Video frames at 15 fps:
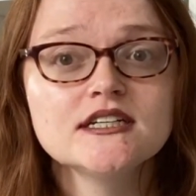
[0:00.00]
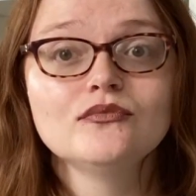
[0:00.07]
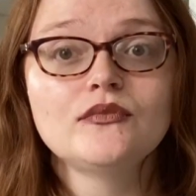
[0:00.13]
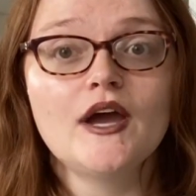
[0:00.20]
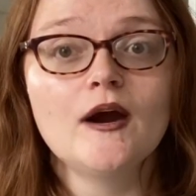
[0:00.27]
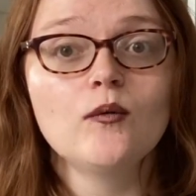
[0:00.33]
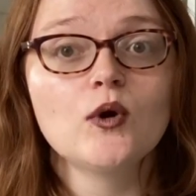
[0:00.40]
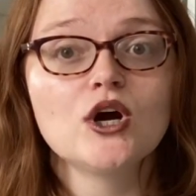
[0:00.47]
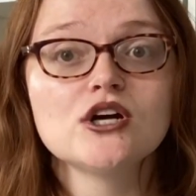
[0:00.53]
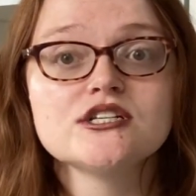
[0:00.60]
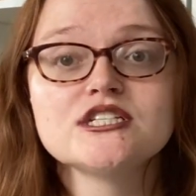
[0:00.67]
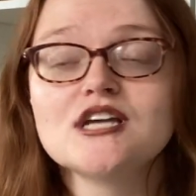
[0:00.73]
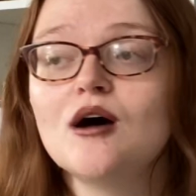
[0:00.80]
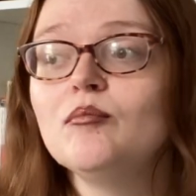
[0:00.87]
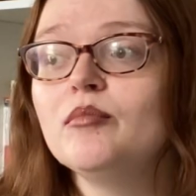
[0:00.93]
There were
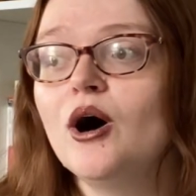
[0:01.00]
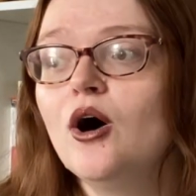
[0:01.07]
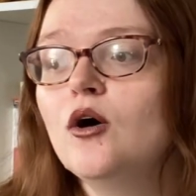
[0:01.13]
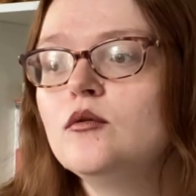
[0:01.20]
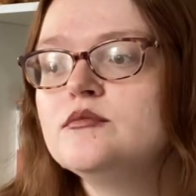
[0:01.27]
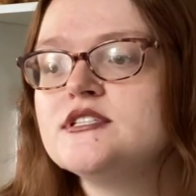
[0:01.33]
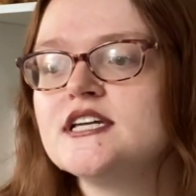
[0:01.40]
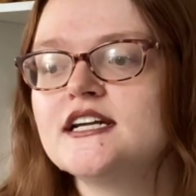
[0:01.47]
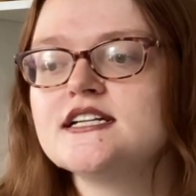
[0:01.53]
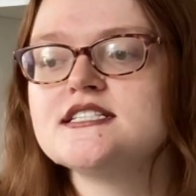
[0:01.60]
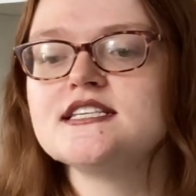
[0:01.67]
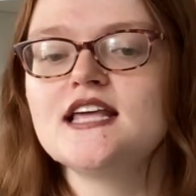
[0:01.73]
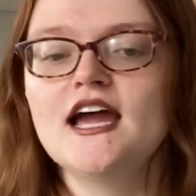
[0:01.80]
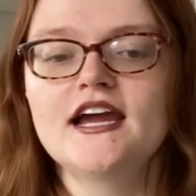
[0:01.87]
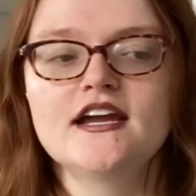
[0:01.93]
some poems that it's
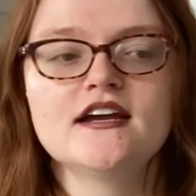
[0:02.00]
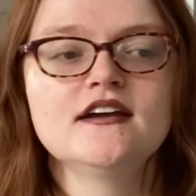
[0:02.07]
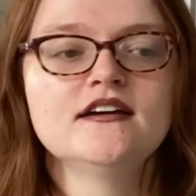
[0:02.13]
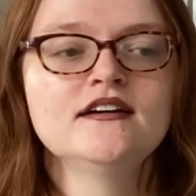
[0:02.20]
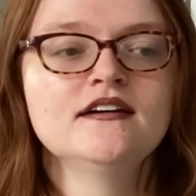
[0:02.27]
like,